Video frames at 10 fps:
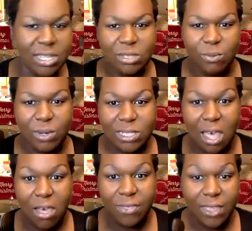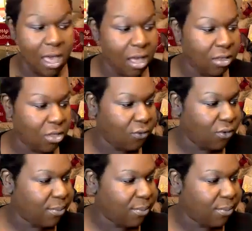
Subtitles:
This one is called the All Over